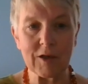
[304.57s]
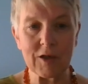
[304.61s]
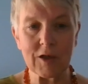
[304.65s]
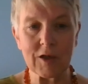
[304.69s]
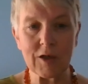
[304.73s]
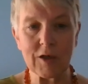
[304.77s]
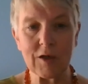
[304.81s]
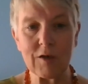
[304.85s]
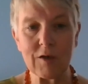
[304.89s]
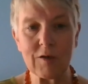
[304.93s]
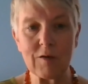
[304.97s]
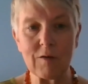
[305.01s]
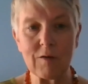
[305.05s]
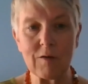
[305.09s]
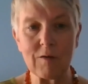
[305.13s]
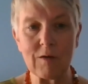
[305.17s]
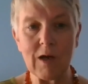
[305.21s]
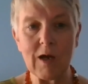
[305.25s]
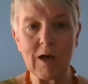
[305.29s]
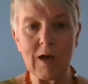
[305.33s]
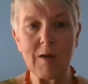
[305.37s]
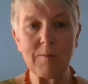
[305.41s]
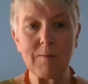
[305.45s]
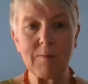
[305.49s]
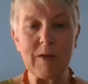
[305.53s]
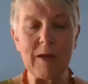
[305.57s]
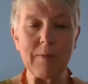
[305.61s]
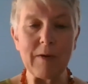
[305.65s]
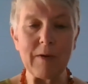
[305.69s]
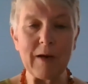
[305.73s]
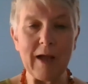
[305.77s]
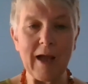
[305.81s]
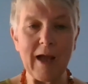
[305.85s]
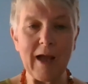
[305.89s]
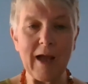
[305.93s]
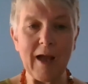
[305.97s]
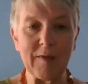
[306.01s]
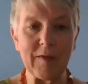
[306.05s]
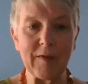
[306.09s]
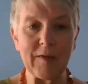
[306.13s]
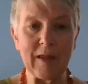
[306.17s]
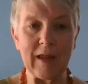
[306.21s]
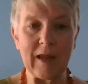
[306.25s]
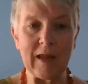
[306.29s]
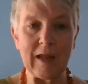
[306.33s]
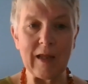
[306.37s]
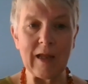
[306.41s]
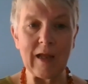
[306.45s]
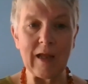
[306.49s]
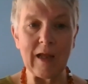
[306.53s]
to people at
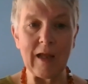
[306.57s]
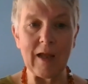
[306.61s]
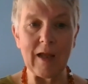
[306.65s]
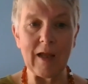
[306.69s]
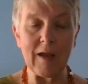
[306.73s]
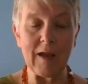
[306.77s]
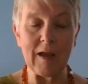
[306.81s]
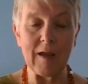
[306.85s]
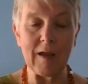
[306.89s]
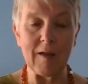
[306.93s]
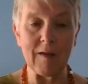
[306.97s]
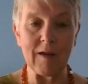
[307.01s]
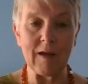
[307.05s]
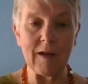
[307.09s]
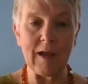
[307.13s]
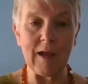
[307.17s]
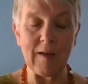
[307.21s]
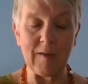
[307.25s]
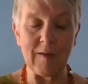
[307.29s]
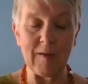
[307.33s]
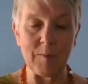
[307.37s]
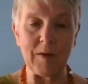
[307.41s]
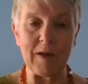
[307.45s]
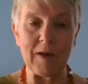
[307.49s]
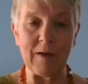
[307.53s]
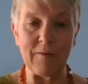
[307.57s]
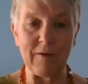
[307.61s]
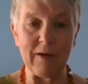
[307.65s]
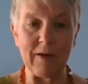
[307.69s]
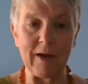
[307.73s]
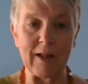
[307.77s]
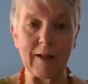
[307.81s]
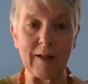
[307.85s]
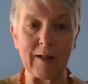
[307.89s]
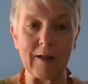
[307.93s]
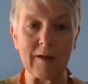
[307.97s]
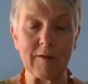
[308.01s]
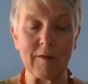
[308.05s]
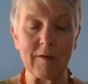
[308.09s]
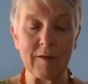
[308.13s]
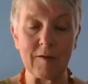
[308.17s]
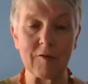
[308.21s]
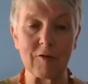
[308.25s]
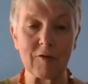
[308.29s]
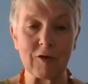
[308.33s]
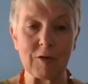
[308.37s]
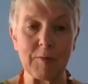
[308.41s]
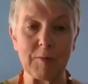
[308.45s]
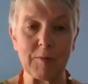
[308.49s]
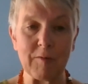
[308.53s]
the SPFL, the
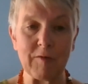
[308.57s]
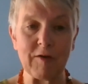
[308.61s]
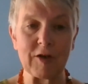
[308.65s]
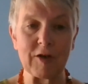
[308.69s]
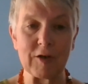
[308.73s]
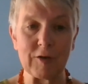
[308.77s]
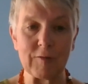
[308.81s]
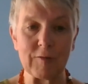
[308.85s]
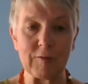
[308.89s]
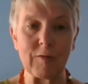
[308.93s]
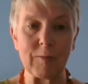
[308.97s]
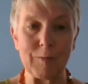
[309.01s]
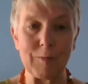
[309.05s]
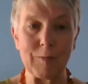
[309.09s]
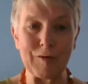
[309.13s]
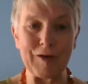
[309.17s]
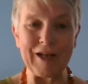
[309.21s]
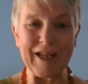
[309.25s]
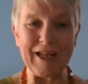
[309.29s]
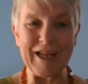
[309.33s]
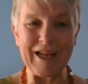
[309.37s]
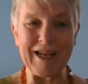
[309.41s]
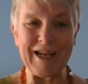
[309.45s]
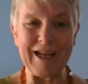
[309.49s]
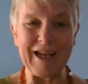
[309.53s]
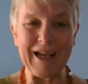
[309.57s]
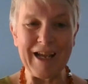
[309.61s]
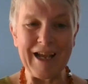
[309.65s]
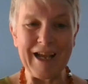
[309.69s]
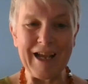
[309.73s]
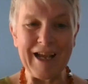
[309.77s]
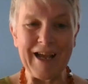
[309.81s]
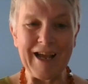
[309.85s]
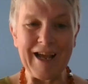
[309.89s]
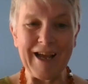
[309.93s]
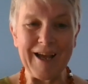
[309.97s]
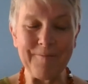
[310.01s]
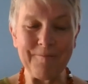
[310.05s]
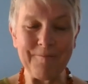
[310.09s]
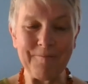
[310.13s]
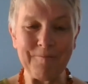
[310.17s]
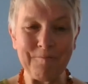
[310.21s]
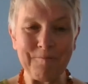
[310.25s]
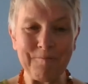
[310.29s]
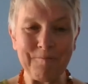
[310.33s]
Scottish Professional Football League, and